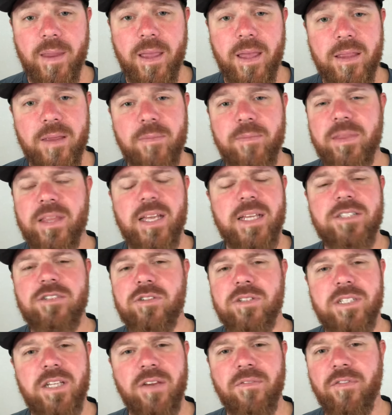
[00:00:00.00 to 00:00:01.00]
And then things
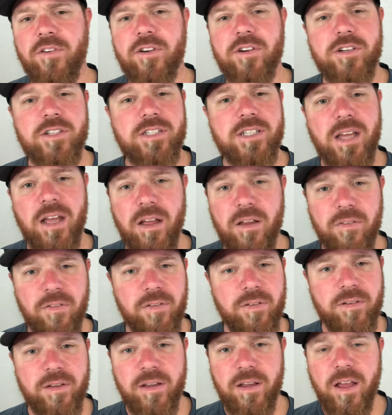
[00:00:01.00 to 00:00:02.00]
you did for yourself,
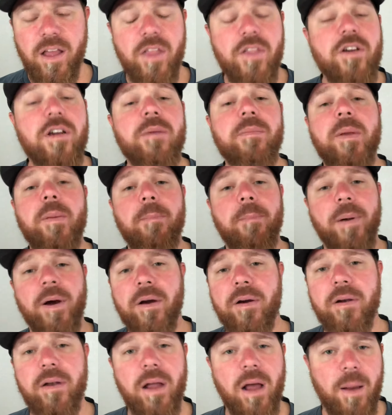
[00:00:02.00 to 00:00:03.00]
they're going to be
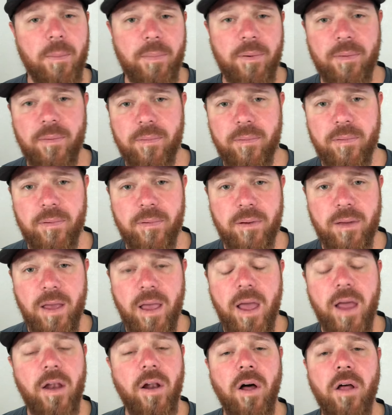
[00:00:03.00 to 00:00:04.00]
burned up.
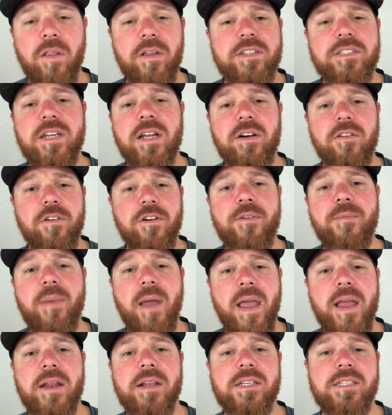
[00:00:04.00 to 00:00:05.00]
And all that's going to
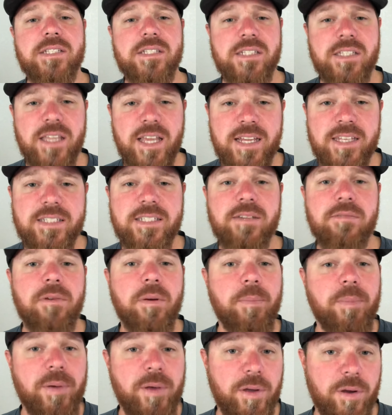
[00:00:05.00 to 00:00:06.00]
remain is the things that were
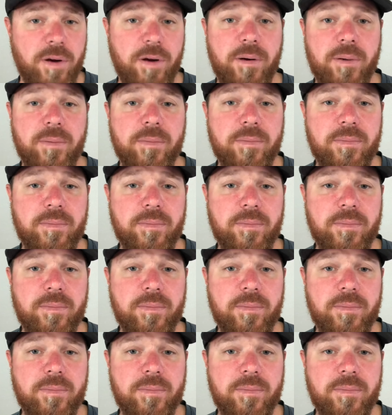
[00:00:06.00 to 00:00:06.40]
pure.